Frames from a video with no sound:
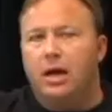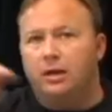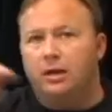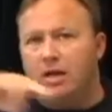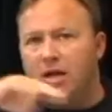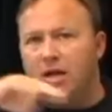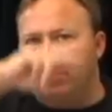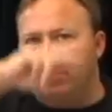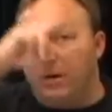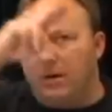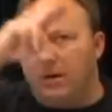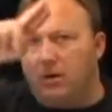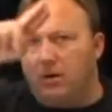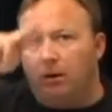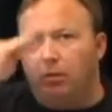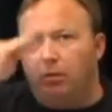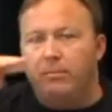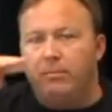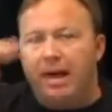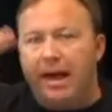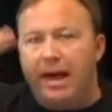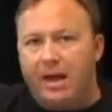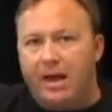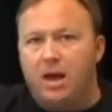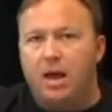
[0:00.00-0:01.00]
chemical
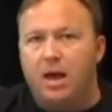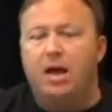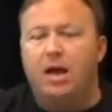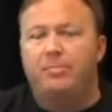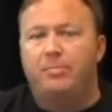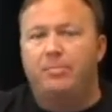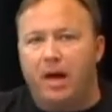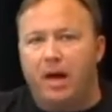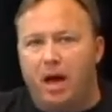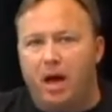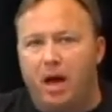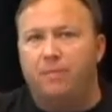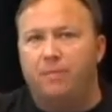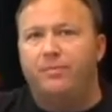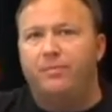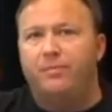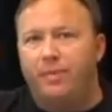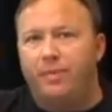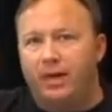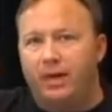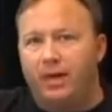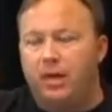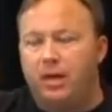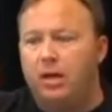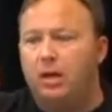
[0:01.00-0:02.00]
makeup of
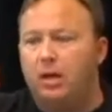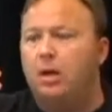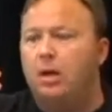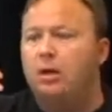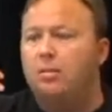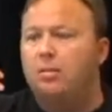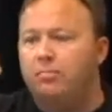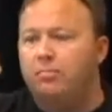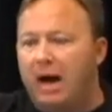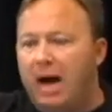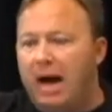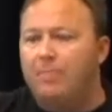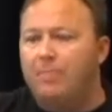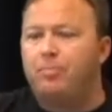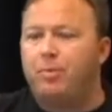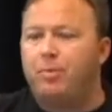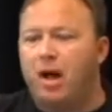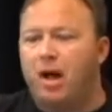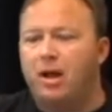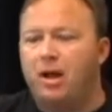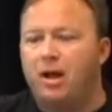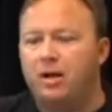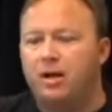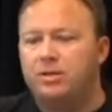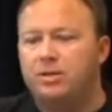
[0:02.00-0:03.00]
the
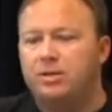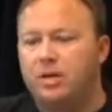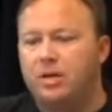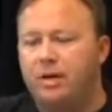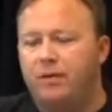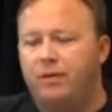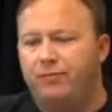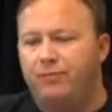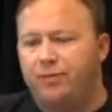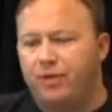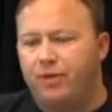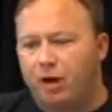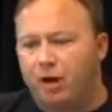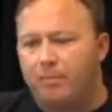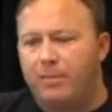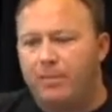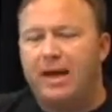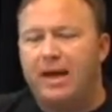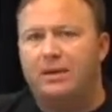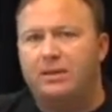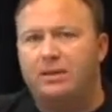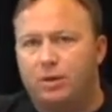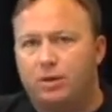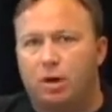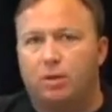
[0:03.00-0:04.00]
byproducts of
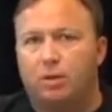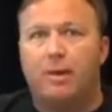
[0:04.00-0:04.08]
thermite.